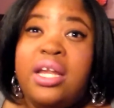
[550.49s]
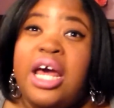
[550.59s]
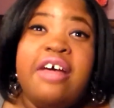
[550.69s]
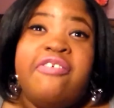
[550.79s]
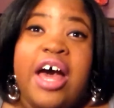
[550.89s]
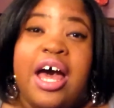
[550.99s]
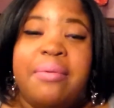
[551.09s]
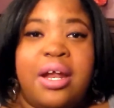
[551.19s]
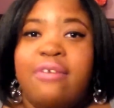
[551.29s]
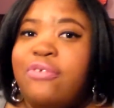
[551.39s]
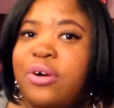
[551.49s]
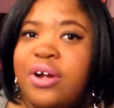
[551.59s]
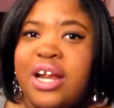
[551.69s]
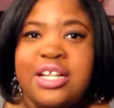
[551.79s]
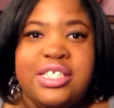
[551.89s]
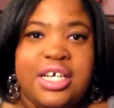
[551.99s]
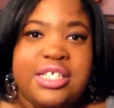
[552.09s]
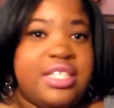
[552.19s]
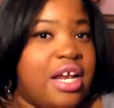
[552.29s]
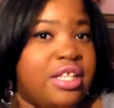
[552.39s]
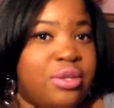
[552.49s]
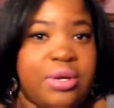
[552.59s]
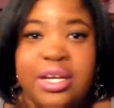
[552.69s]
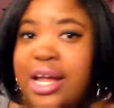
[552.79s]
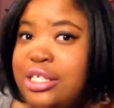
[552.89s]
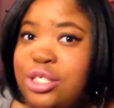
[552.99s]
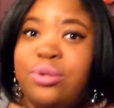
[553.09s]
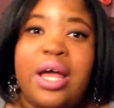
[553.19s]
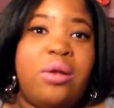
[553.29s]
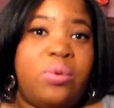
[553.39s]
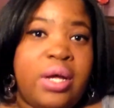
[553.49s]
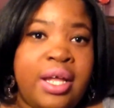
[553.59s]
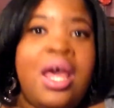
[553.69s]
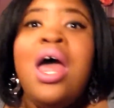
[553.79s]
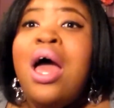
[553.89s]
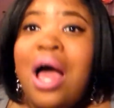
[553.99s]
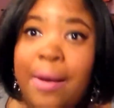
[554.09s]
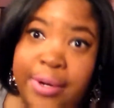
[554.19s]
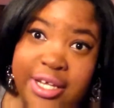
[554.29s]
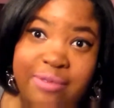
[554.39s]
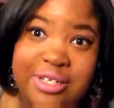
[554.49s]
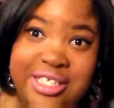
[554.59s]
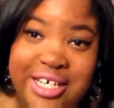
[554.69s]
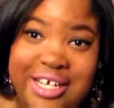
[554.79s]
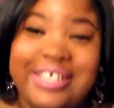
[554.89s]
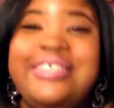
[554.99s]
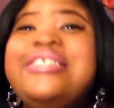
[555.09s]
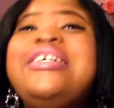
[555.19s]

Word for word: Not a 5, not a 4, not a 6, not a 3, not a 2, not a 1. I'm going to give it a 10.